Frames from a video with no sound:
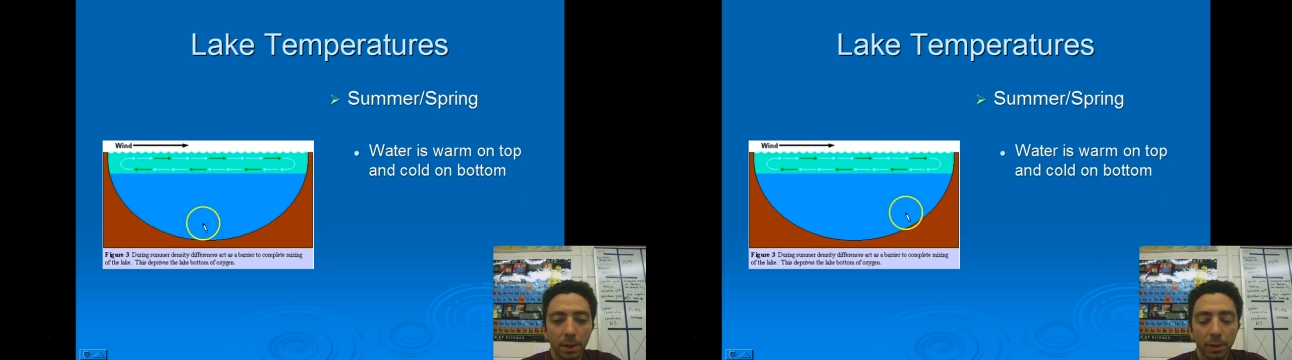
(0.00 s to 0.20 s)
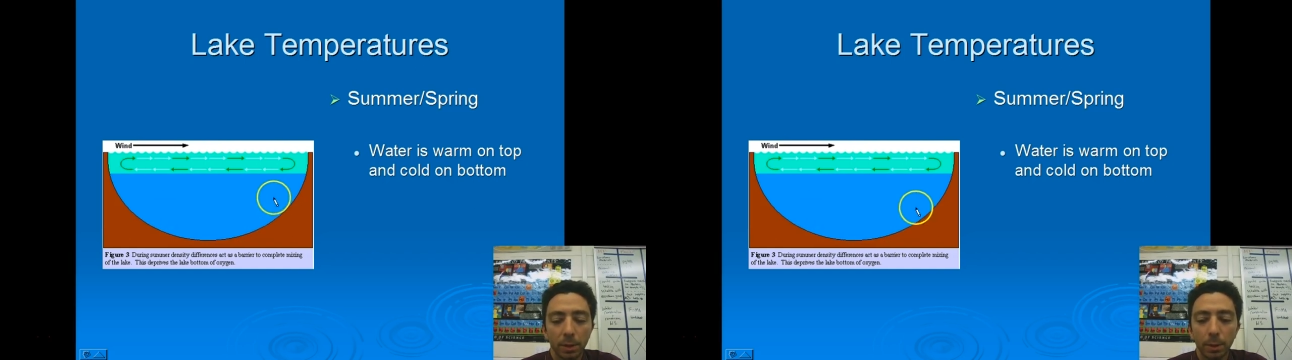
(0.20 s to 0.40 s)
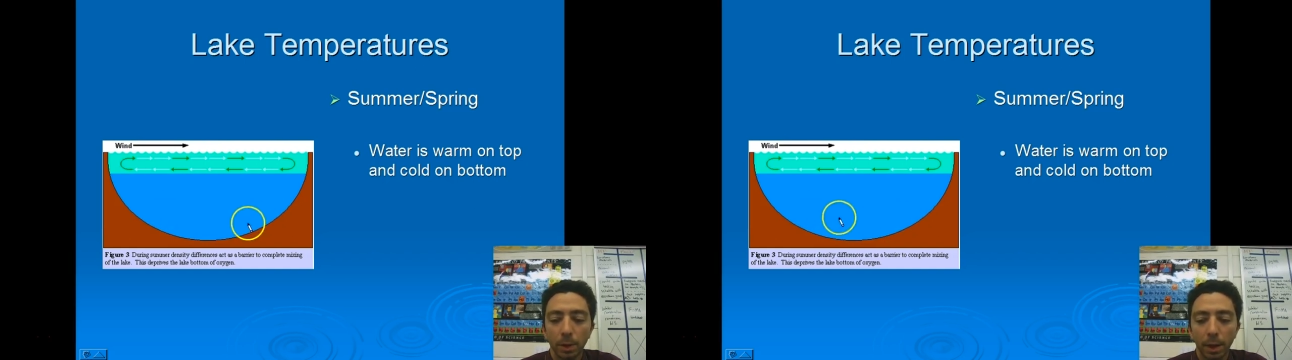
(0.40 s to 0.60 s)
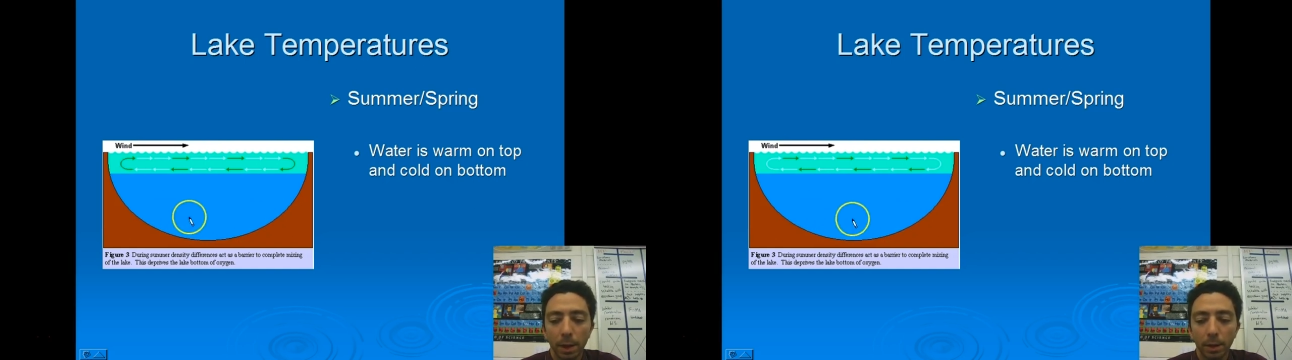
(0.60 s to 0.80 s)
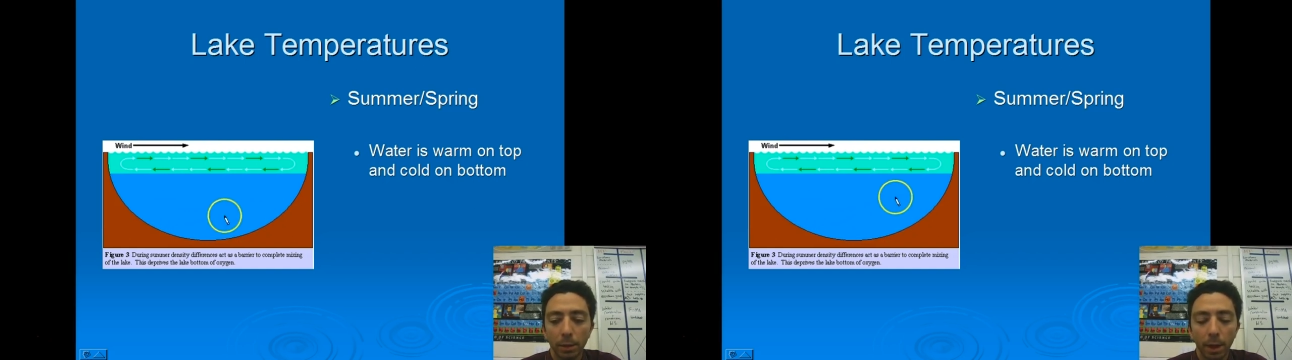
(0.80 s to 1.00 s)

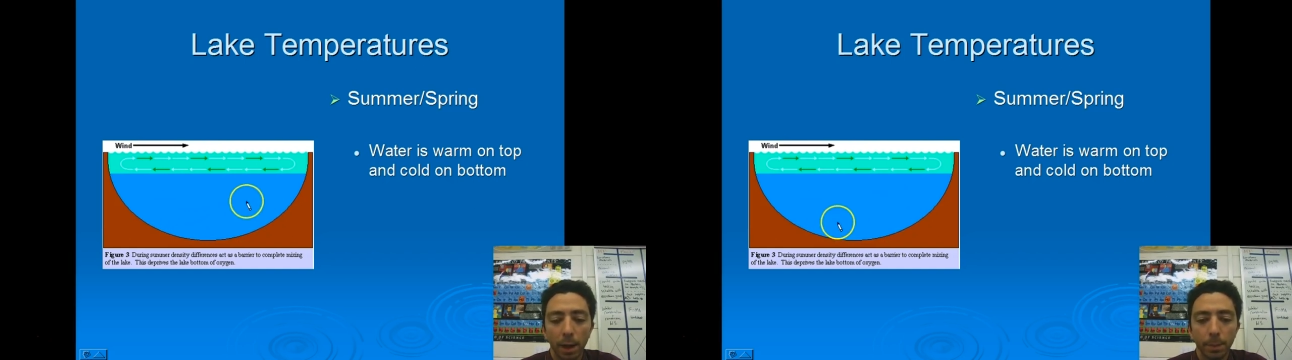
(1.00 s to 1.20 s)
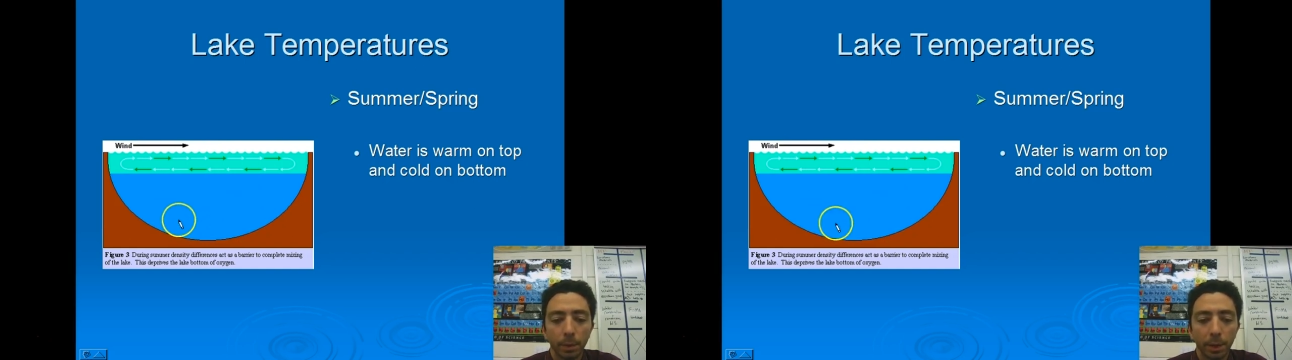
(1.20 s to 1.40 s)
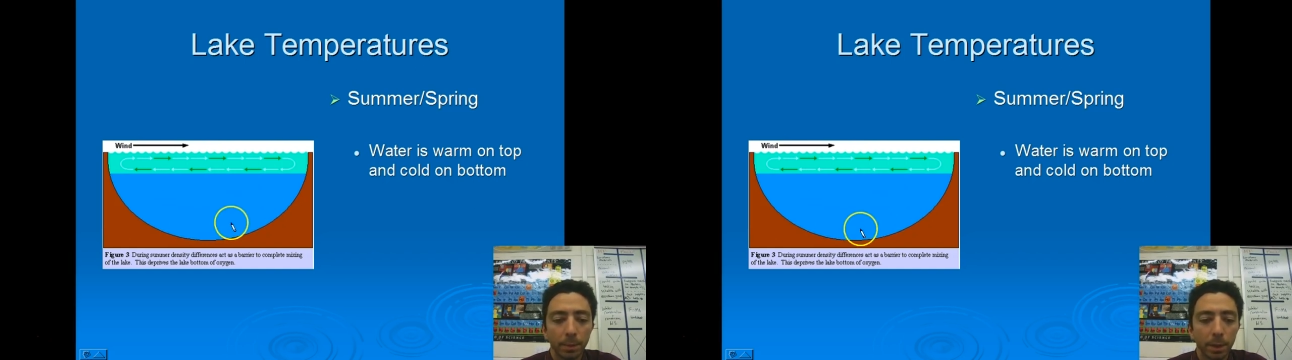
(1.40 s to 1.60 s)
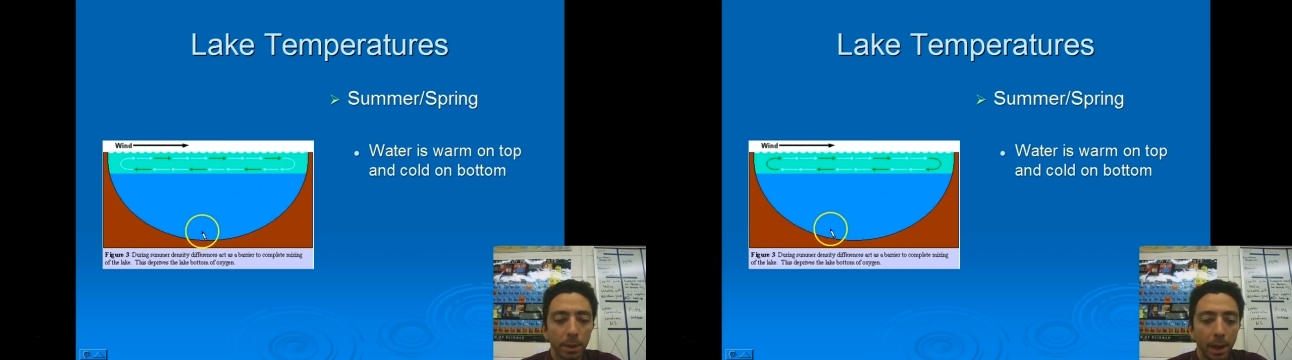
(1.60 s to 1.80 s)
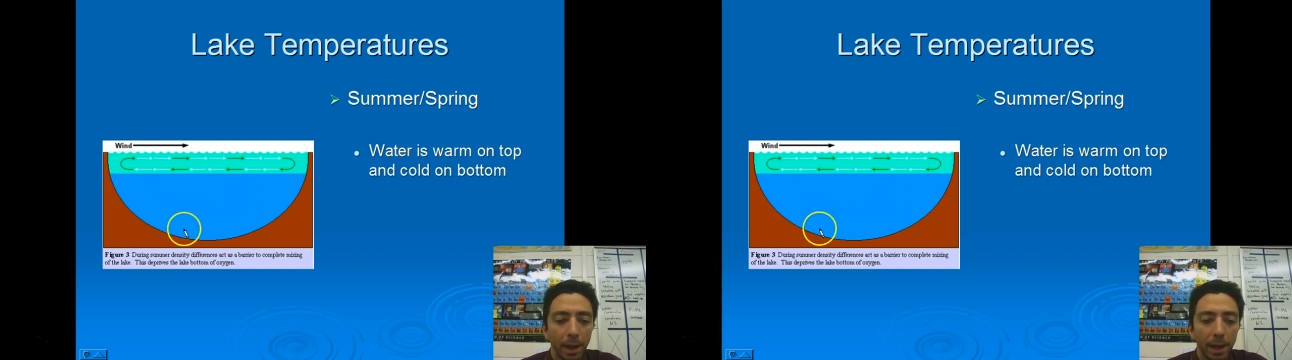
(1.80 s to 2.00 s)
thermocline or the hypolimnion,